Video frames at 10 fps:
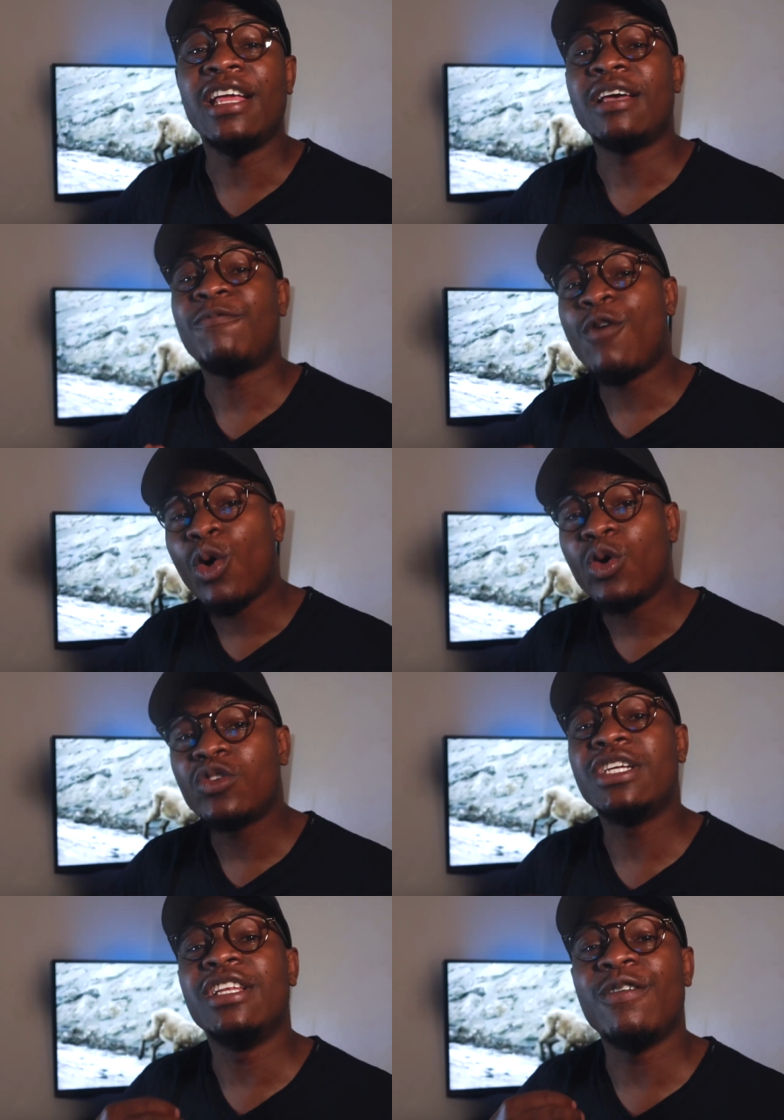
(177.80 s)
It
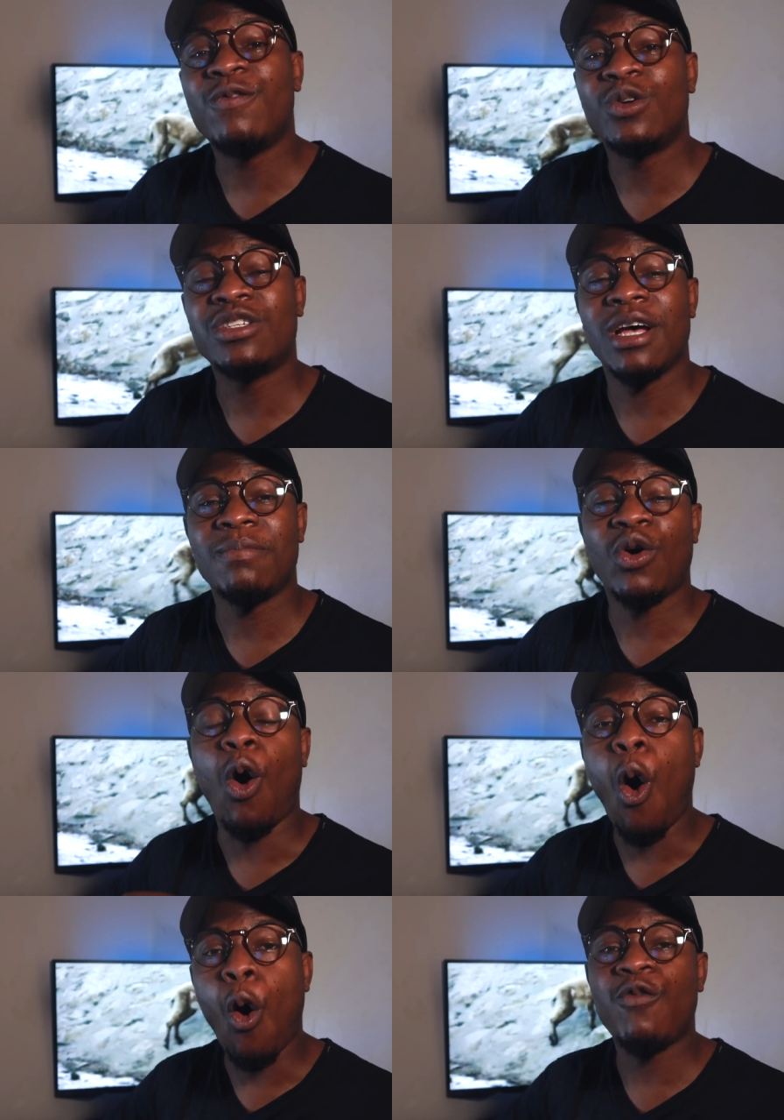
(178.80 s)
follows in the
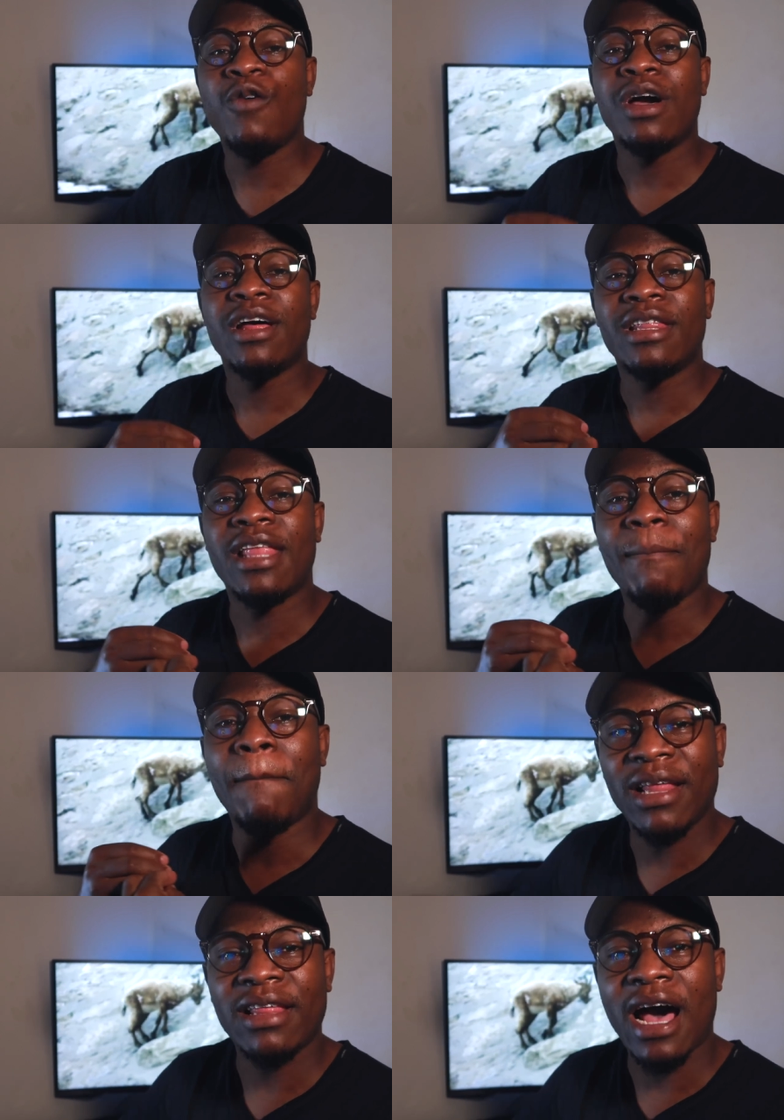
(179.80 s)
footsteps of
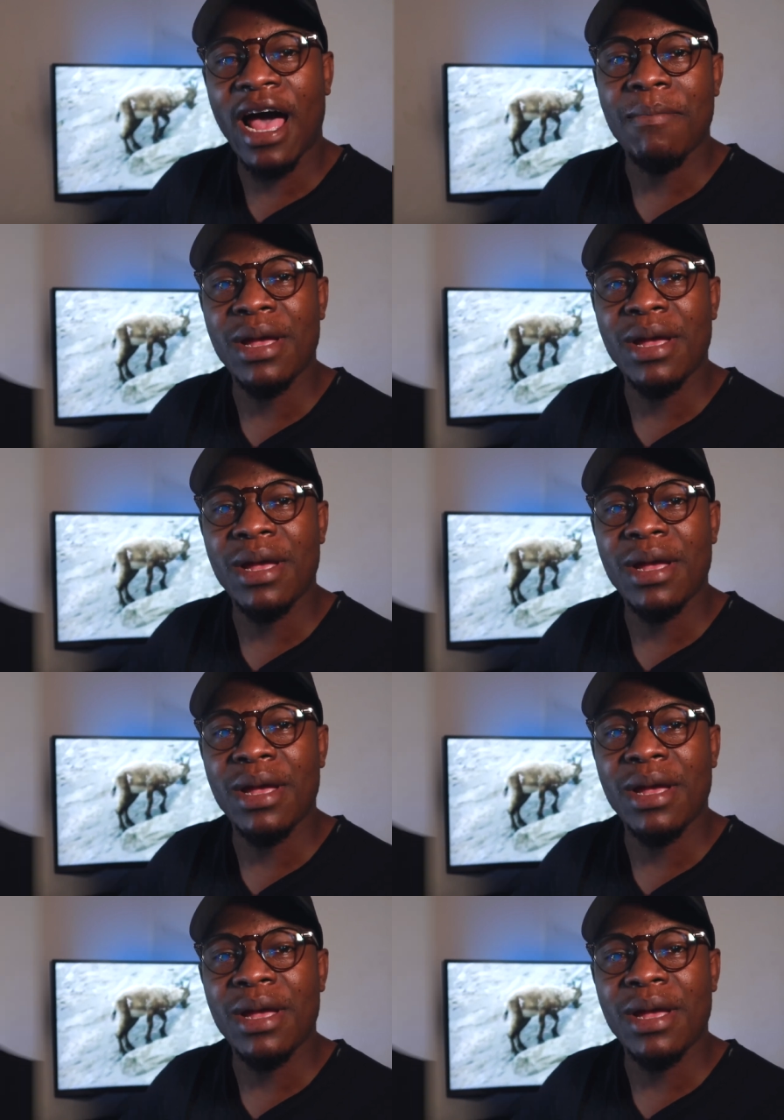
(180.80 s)
the mother